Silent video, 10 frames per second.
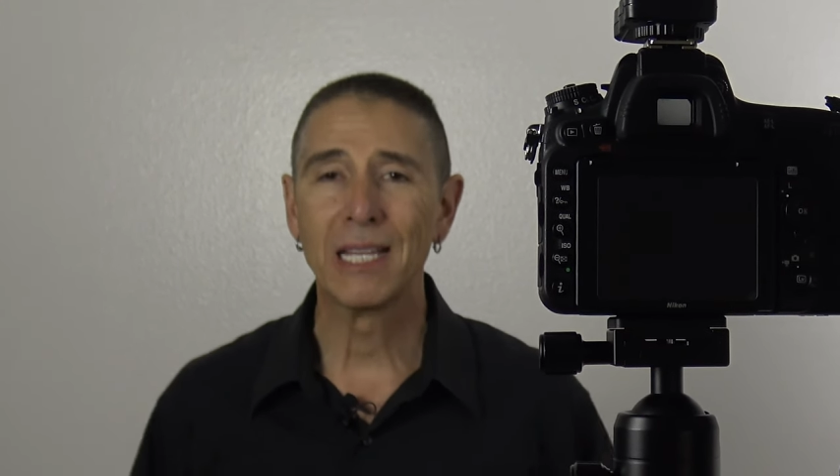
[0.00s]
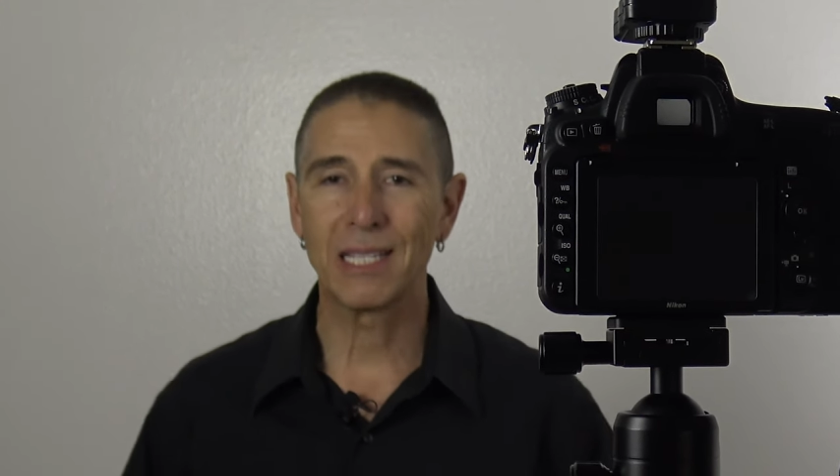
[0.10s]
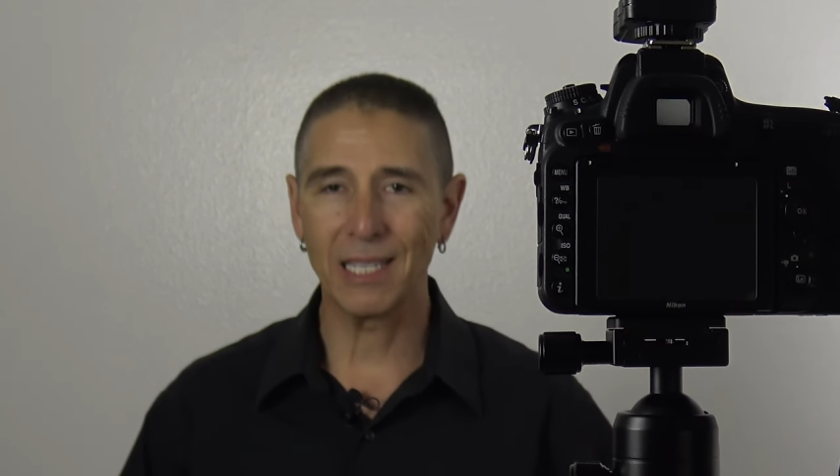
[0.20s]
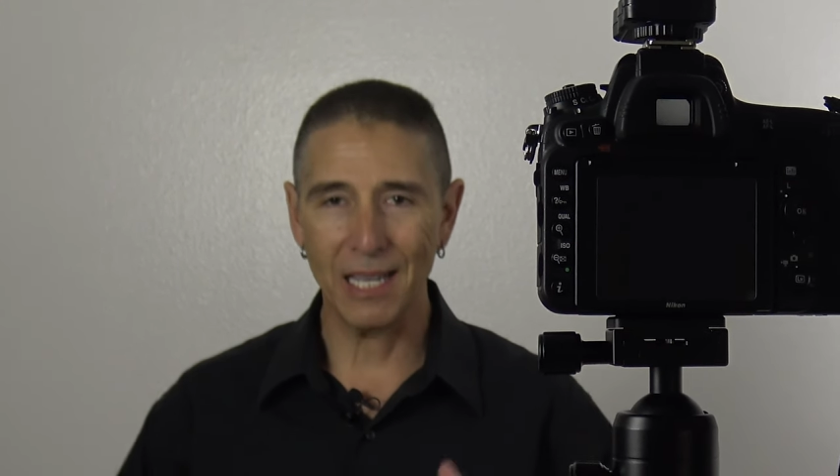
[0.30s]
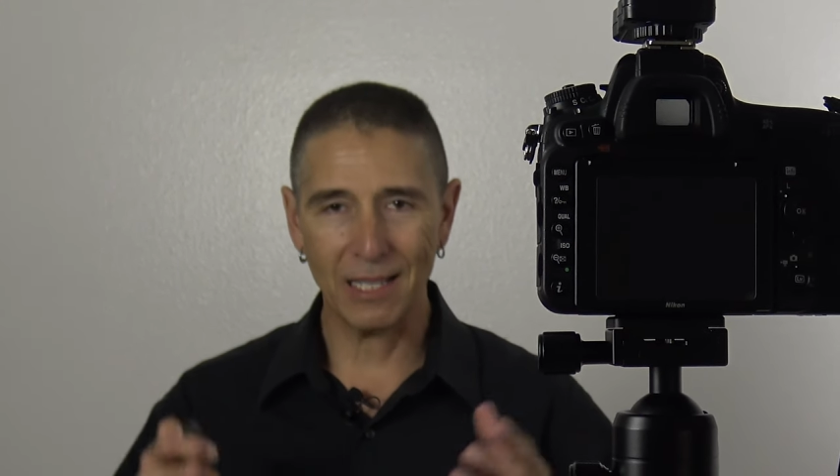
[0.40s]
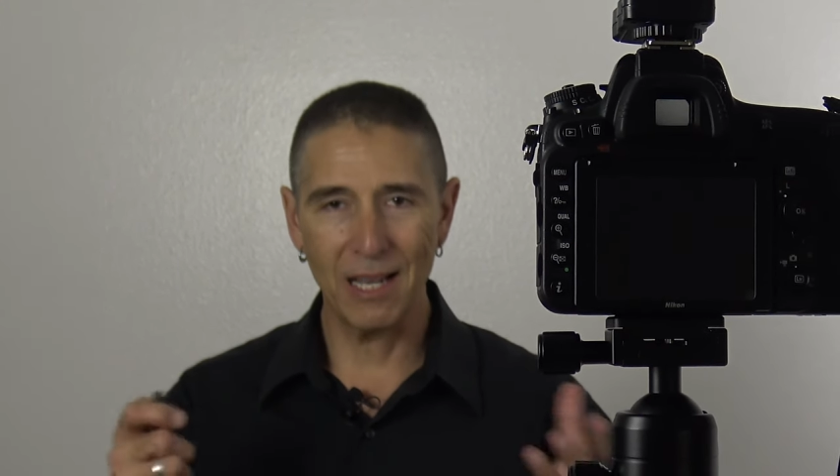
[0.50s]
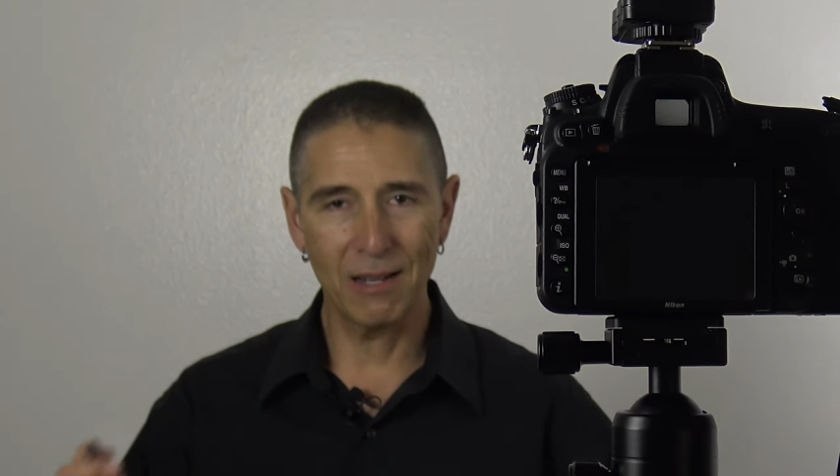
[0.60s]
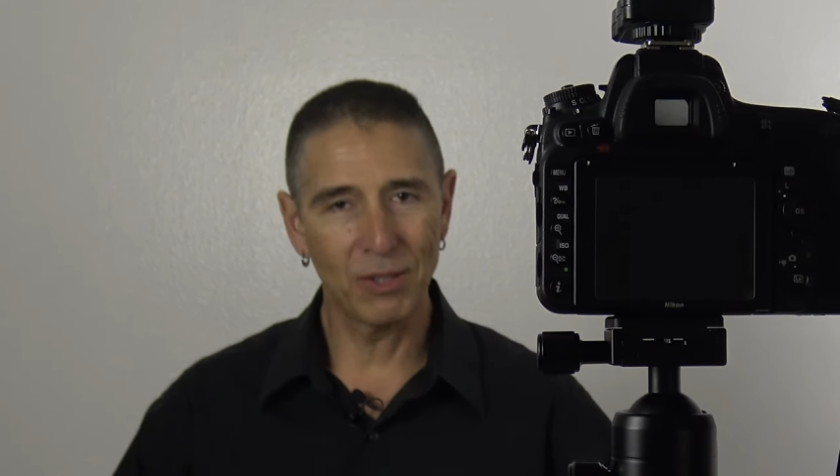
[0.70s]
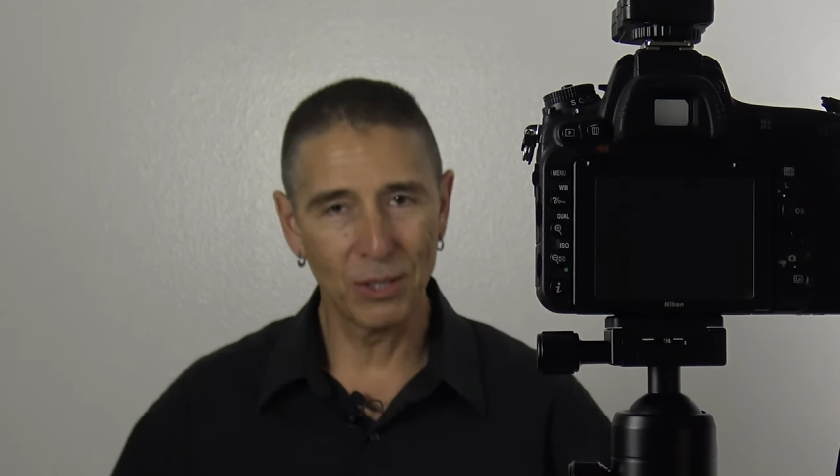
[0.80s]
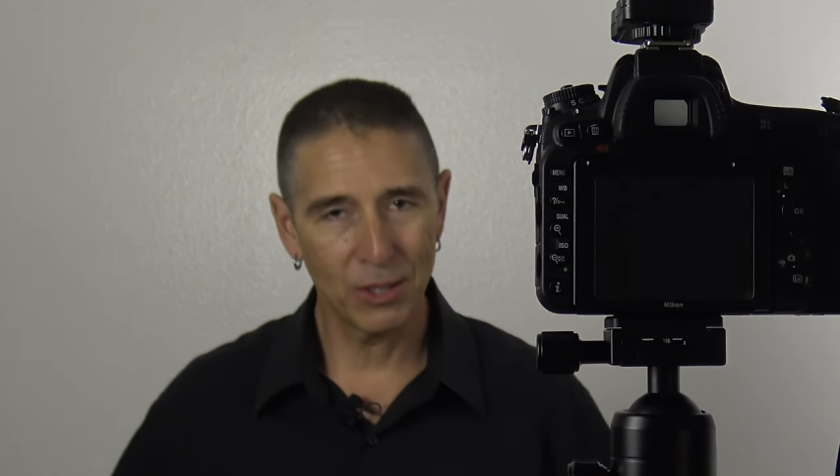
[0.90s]
to get kind
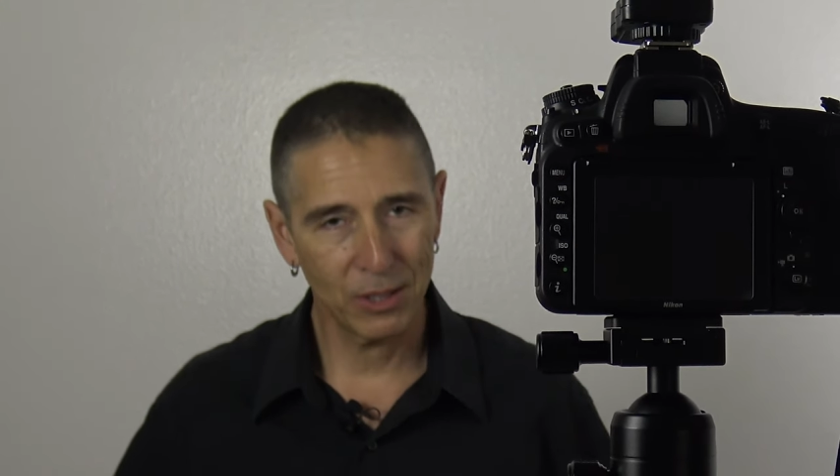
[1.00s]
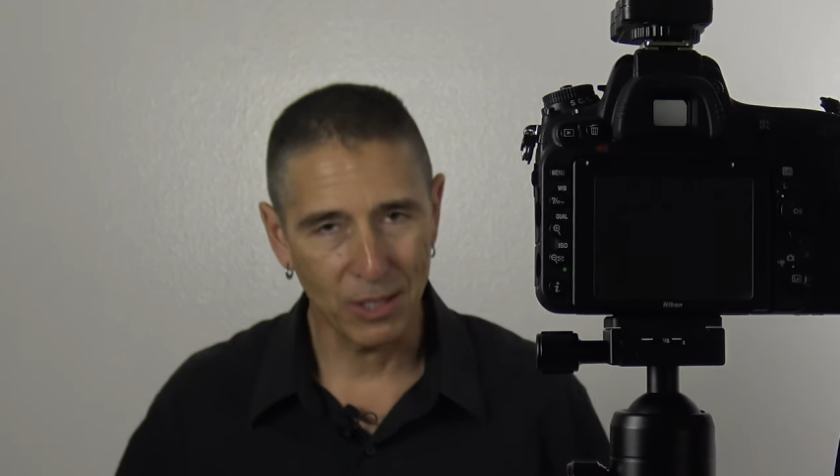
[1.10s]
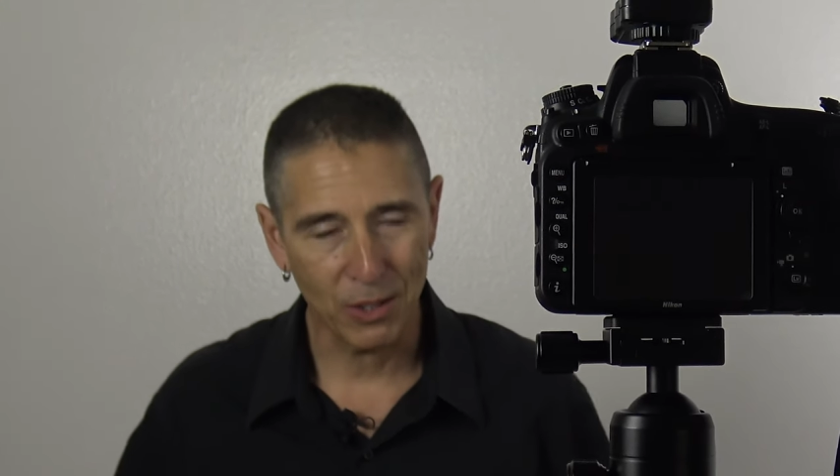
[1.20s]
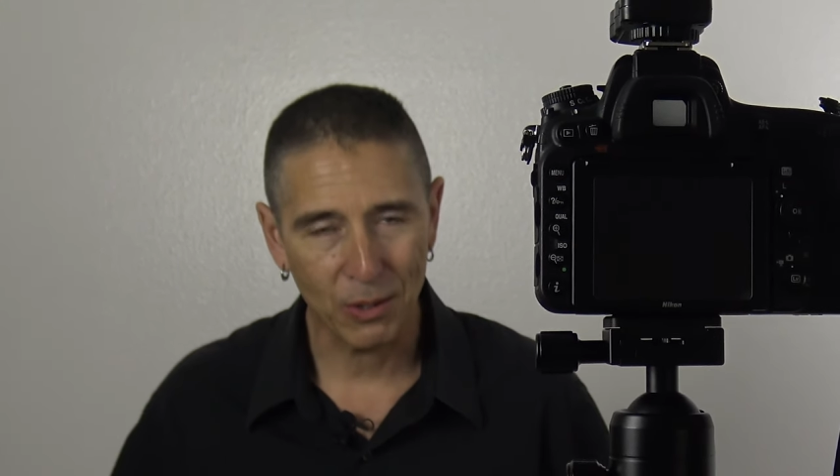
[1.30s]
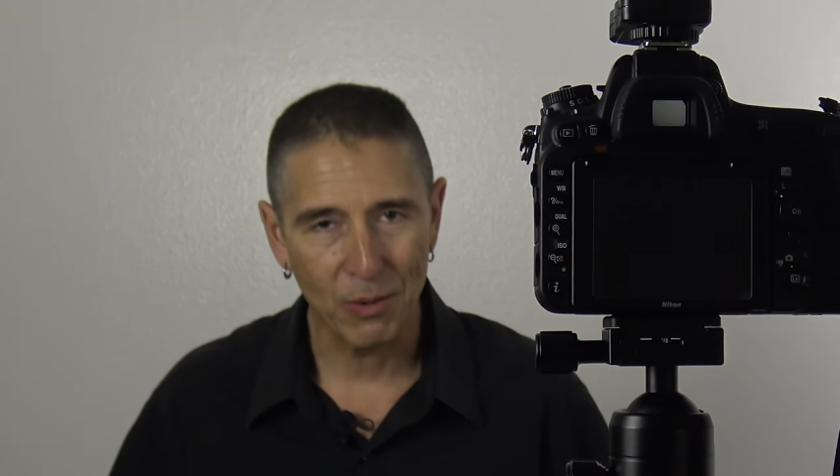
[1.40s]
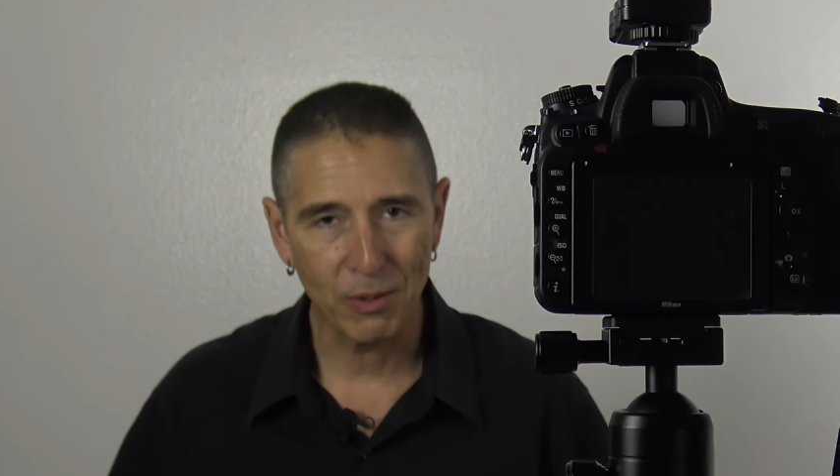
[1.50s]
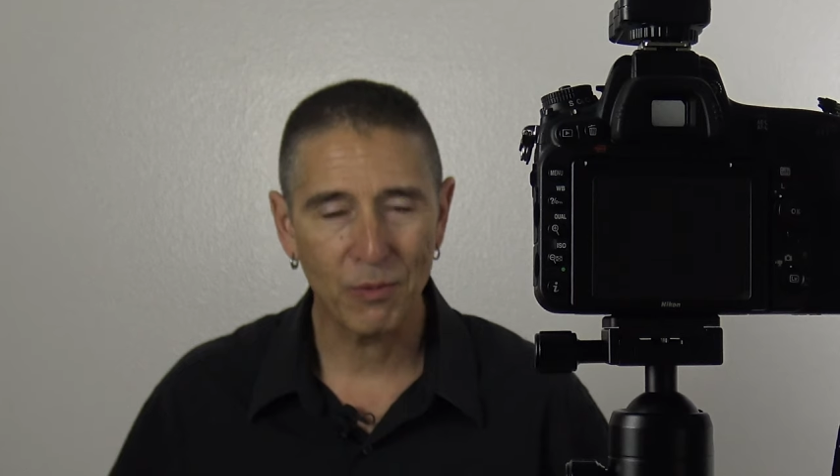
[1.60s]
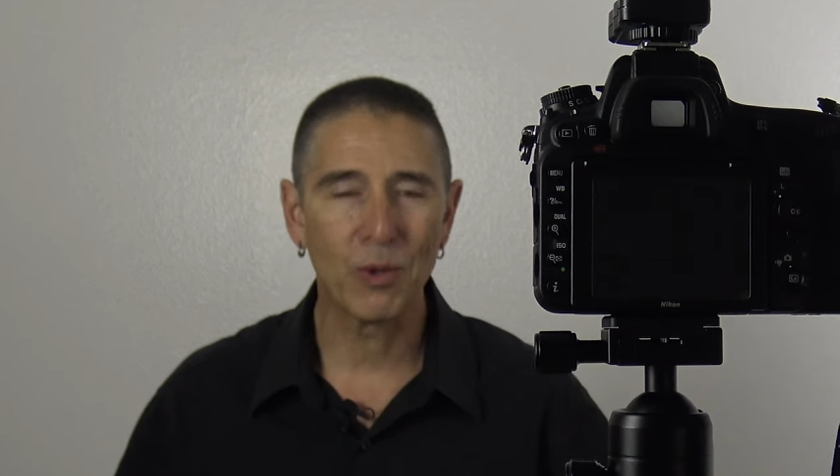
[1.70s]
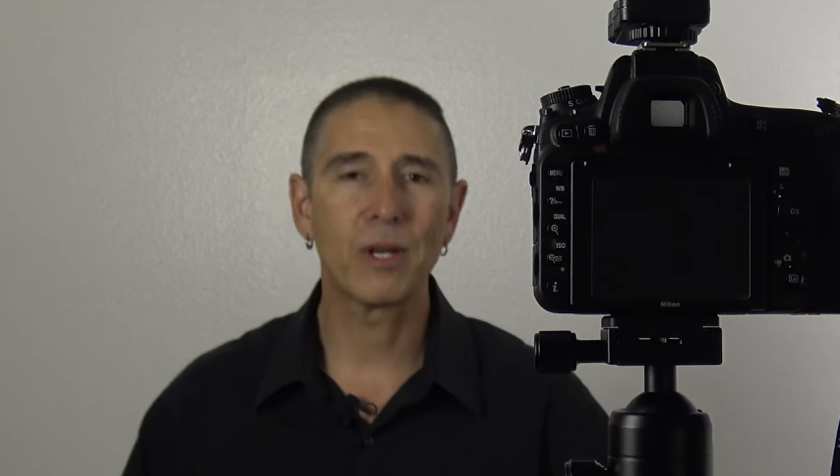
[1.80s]
of a look that you're going for,